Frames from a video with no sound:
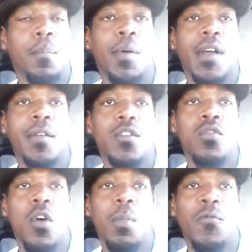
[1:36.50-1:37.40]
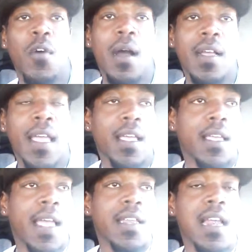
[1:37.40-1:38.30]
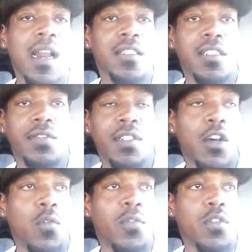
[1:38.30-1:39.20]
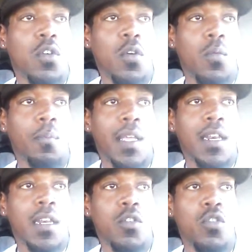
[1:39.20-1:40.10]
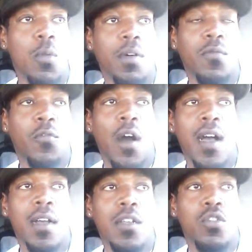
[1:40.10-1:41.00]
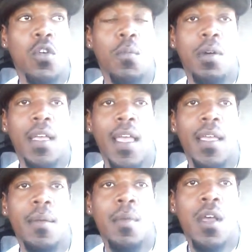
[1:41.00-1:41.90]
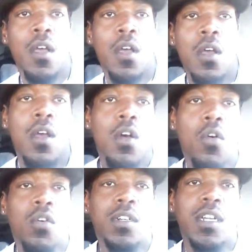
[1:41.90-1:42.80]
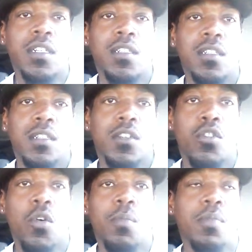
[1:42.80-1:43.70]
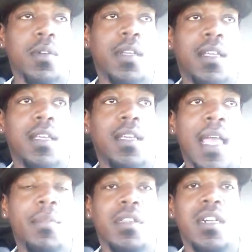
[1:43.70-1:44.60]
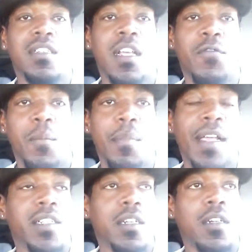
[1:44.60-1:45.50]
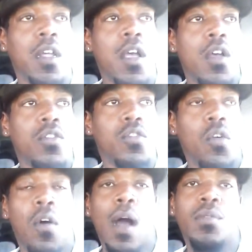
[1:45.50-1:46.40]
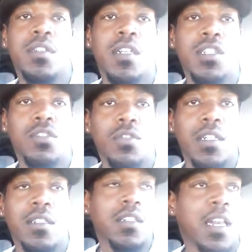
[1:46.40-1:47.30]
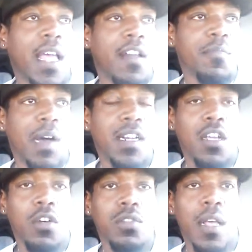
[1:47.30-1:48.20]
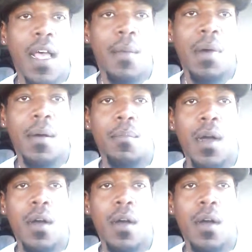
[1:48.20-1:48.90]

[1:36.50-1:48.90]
but before I gain knowledge of self, meaning before I became on this, came into this information. I was in these streets just like everybody else. I had my